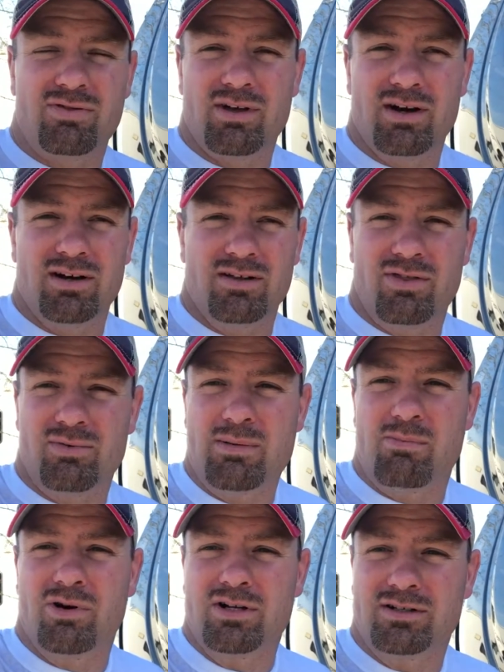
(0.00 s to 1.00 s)

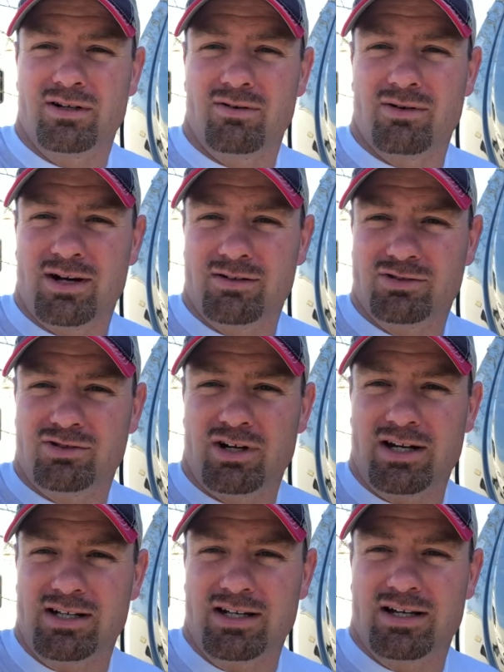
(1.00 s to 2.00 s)
3-point turnarounds
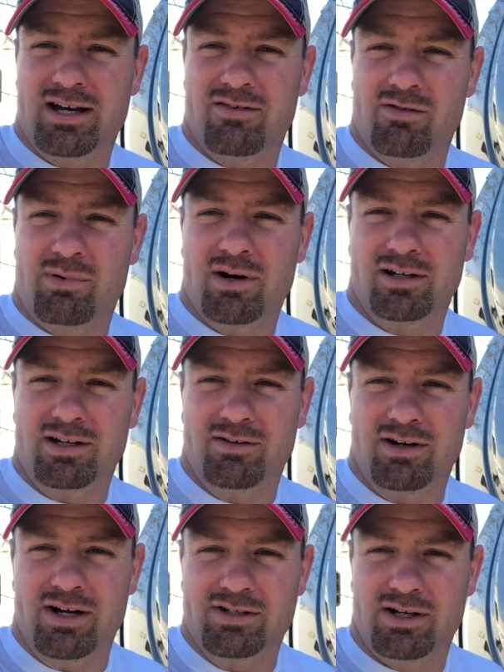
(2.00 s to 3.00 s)
trying to get it out of a parking
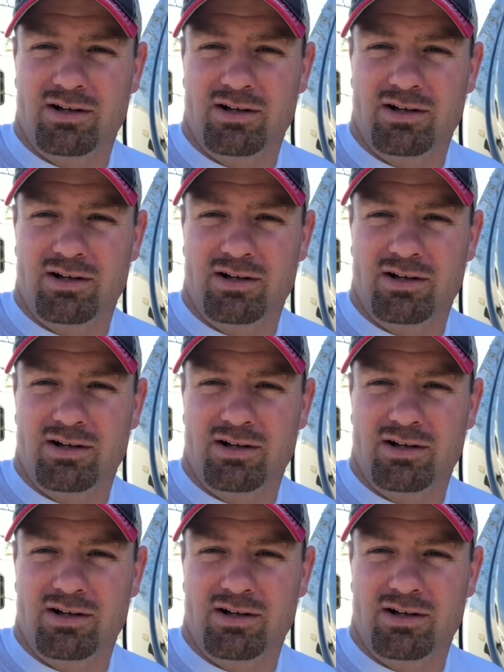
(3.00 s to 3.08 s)
garage.